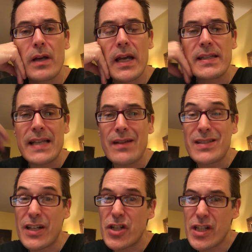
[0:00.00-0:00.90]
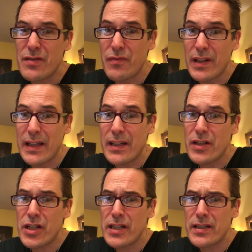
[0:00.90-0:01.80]
It sounds like she's
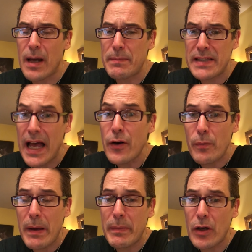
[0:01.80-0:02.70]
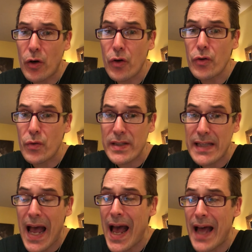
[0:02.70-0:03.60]
upset or maybe hurt or
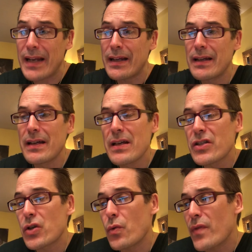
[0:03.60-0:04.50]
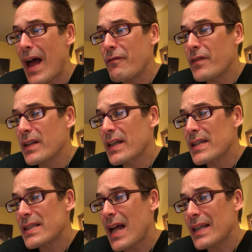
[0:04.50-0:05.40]
sad. So that feeling
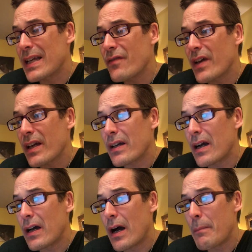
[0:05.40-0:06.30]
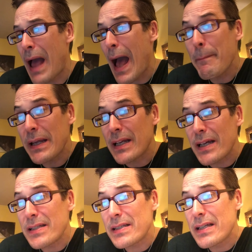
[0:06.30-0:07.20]
is not giving
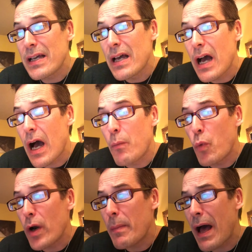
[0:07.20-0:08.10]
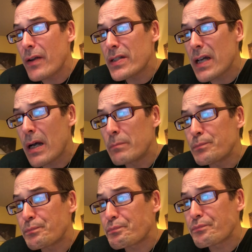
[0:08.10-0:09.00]
happiness. What about
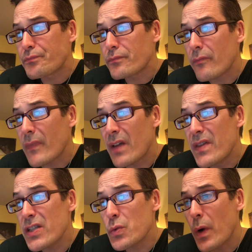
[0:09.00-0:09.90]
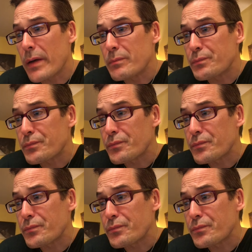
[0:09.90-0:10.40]
this one?